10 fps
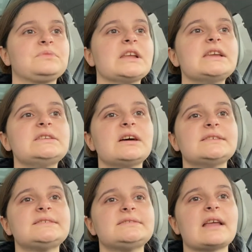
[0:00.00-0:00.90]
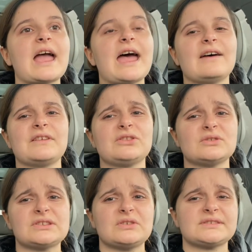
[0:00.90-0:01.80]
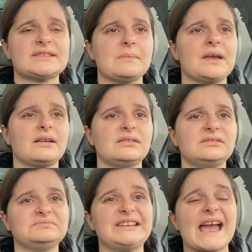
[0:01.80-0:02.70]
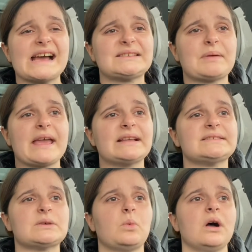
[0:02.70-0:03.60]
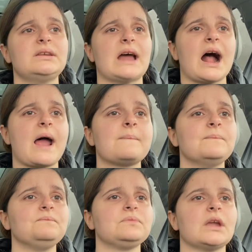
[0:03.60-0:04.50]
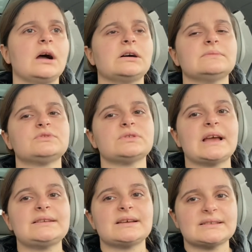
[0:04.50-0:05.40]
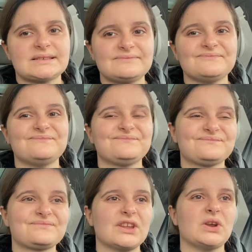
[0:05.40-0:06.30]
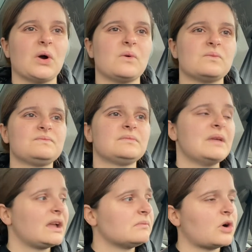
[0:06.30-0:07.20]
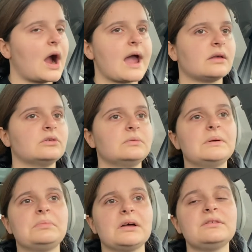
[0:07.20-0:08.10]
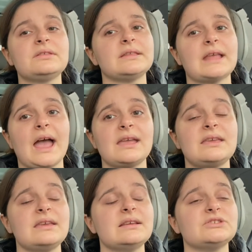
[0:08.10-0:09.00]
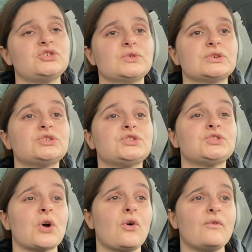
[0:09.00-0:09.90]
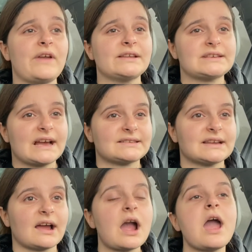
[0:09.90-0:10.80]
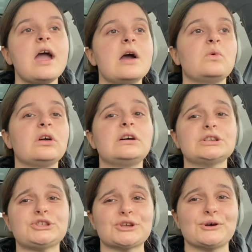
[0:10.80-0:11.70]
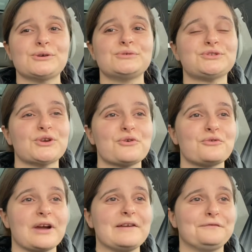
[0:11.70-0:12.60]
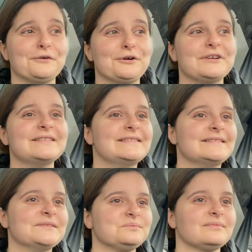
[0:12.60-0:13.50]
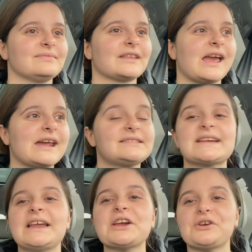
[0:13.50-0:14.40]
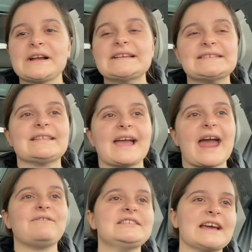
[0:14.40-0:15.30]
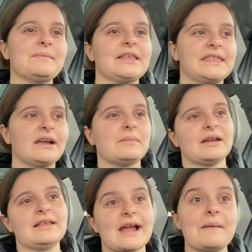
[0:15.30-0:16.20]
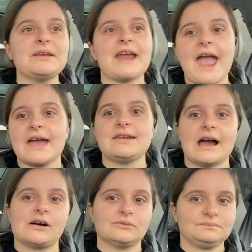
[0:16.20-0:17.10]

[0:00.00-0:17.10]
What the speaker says: He does have like those little stomach gas pains and whatnot, so that does, you know, make him cry a little bit. But other than that, he is doing so fantastic. We're all so grateful. It's kind of crazy. Like, every time I think about it, like, I'm an aunt now.